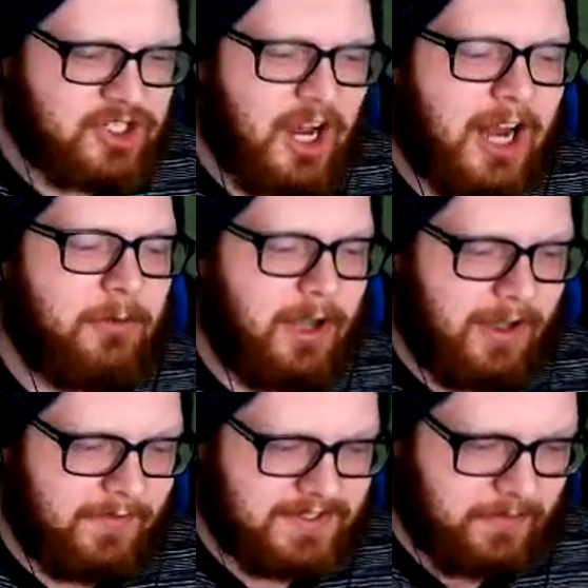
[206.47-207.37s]
genre
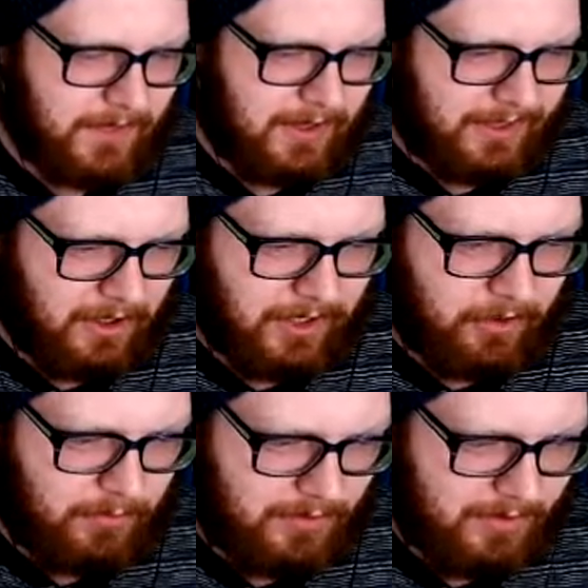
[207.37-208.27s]
of Silvally are
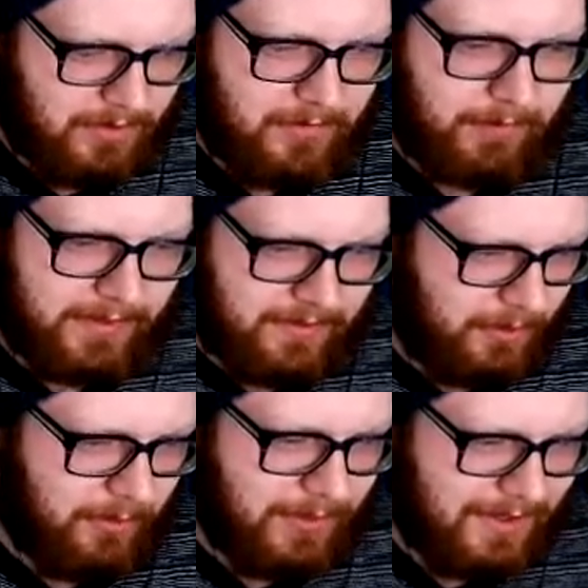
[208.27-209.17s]
you,
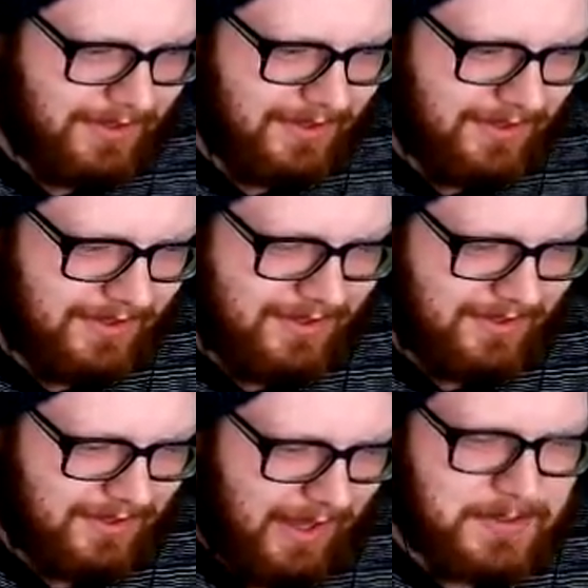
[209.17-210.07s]
friendo?
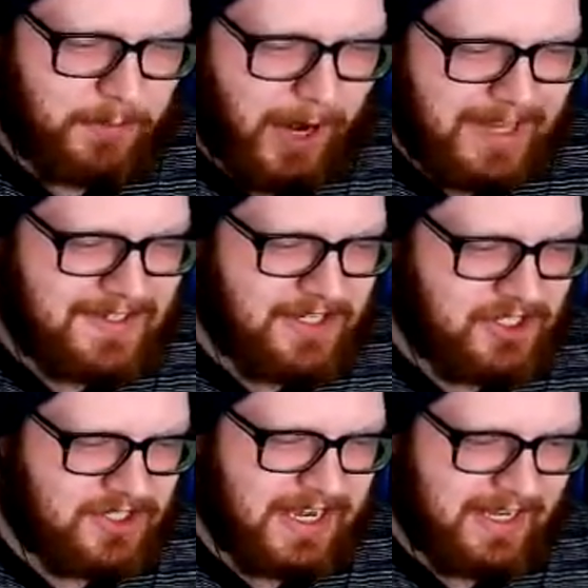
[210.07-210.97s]
I'm surprised he didn't
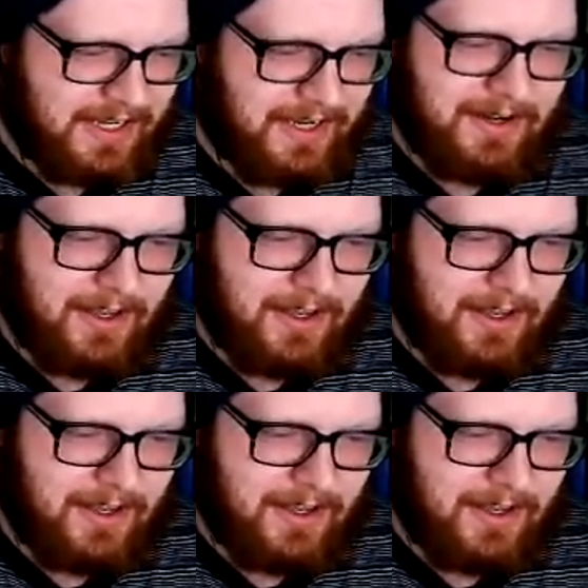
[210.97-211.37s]
just stay in and